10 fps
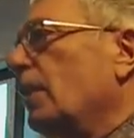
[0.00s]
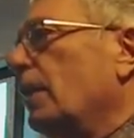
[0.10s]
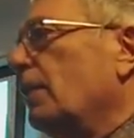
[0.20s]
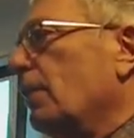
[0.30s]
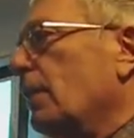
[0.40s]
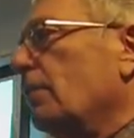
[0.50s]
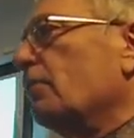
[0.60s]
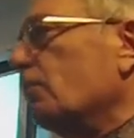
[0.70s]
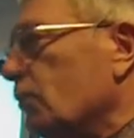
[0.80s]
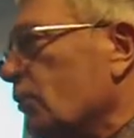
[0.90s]
line, the
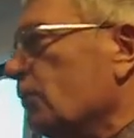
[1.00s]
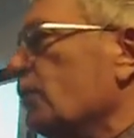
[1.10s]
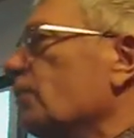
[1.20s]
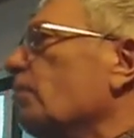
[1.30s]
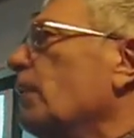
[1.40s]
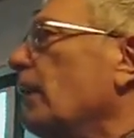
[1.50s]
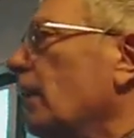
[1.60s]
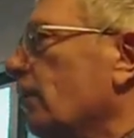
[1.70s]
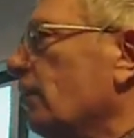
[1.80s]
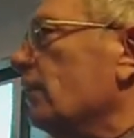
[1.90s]
children's
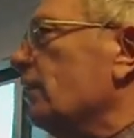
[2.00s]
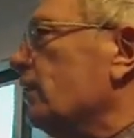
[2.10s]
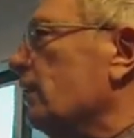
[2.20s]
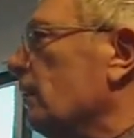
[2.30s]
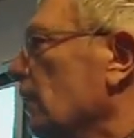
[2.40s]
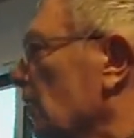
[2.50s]
play areas, the